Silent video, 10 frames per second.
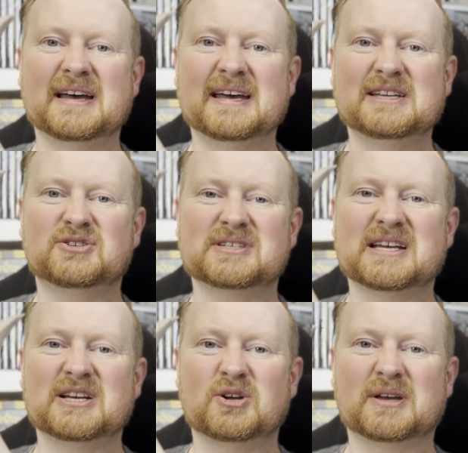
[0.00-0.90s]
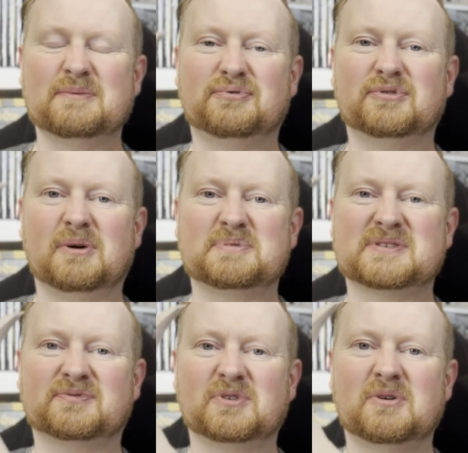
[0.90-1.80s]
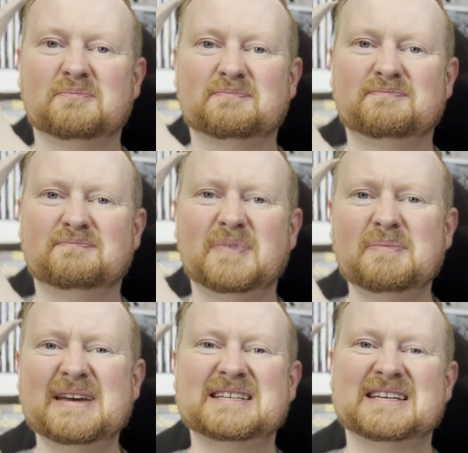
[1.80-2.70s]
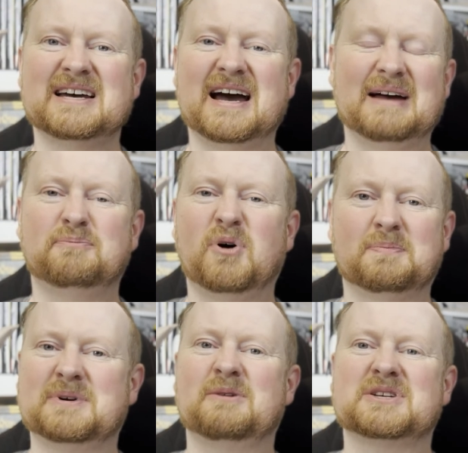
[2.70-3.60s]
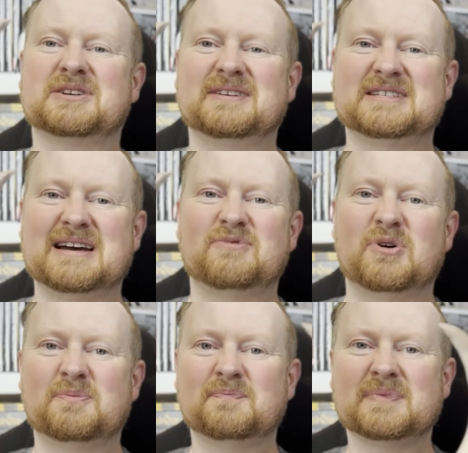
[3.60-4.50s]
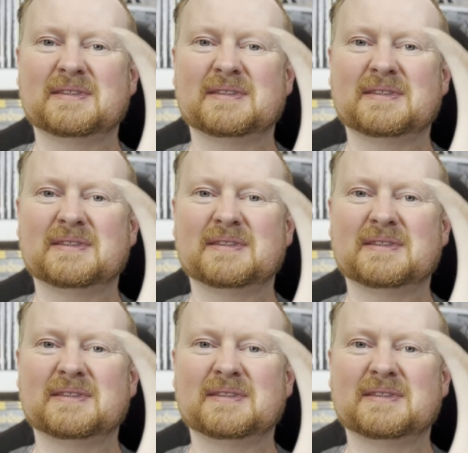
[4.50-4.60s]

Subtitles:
interesting looking props from the media and pop culture in general.